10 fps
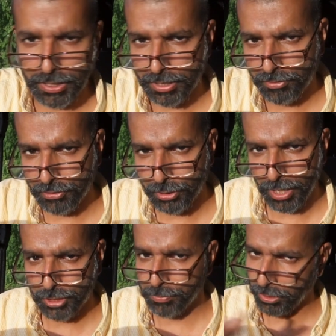a Figo
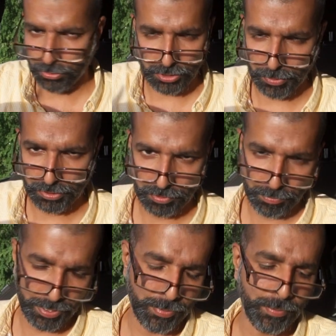hatchback or some other
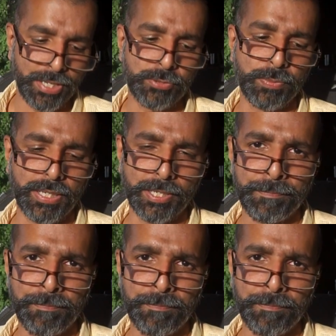premium hatchback,